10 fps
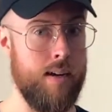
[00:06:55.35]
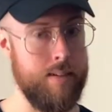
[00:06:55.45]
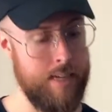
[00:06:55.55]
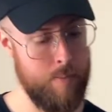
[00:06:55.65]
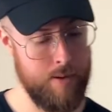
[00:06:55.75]

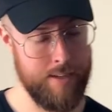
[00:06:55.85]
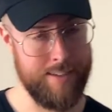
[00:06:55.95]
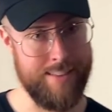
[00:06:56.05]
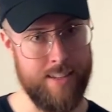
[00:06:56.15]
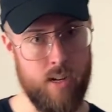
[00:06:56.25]
keeping
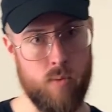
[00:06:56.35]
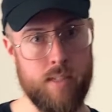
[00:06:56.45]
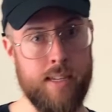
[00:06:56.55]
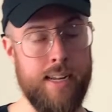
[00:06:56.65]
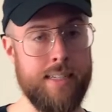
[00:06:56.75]
the notes
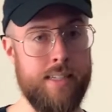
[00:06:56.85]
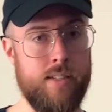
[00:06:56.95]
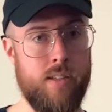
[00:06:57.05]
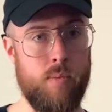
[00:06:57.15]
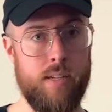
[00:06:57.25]
connected
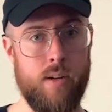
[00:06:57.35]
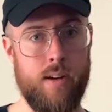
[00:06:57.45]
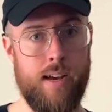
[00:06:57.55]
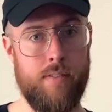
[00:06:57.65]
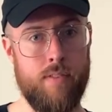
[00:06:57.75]
so that we don't
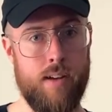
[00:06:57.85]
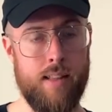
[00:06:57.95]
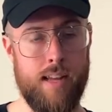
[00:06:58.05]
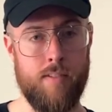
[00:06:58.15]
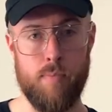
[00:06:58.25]
have a
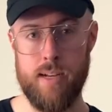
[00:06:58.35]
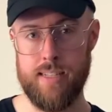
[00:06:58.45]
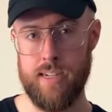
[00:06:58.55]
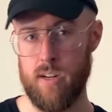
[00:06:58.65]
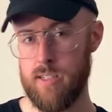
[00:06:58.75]
lot of
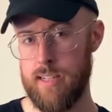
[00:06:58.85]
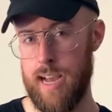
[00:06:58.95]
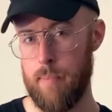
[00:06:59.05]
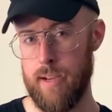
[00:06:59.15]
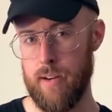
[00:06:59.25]
buzzing or
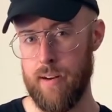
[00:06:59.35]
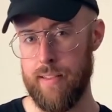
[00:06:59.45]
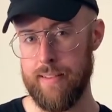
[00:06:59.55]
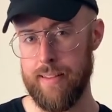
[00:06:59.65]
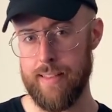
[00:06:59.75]
snapping or
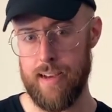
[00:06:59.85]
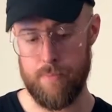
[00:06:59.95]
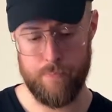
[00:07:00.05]
anything like that.